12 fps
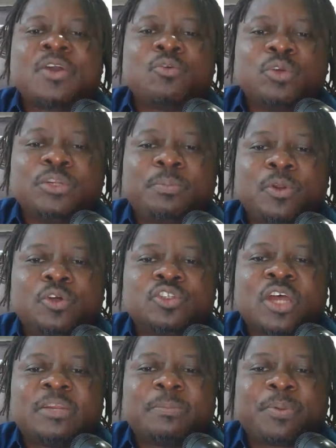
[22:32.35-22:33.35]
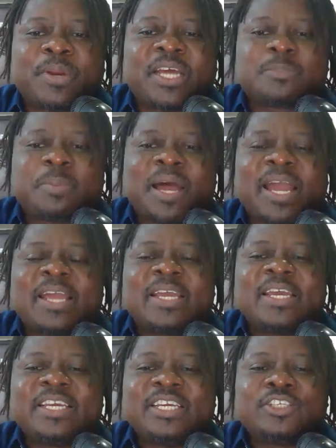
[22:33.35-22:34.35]
with the Blues unimpressed by
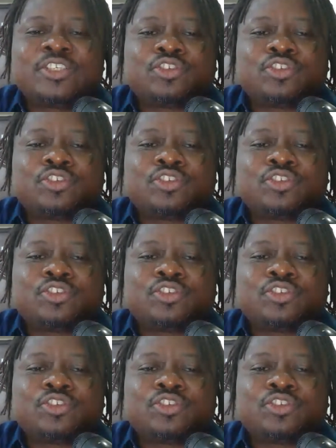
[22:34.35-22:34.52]
his